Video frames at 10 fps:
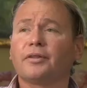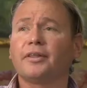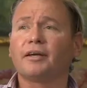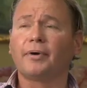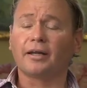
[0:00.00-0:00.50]
the
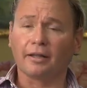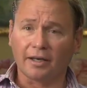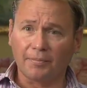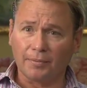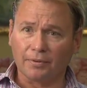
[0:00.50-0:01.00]
thing about it, a lot
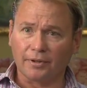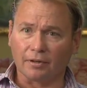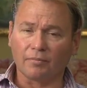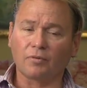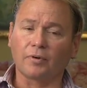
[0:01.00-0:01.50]
of people,
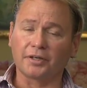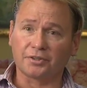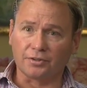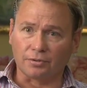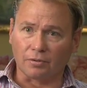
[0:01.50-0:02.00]

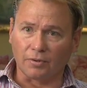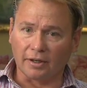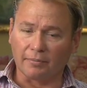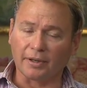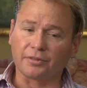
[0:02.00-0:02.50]
question the doorway
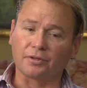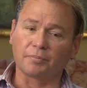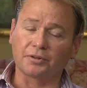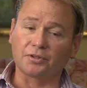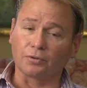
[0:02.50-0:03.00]

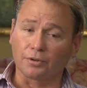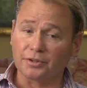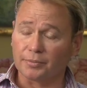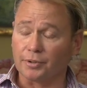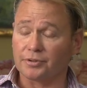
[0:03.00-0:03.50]
but the door
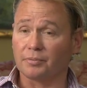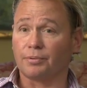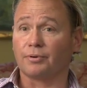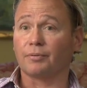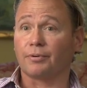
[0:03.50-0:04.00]
is the most
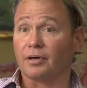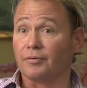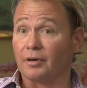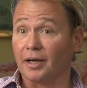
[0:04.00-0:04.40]
important part of your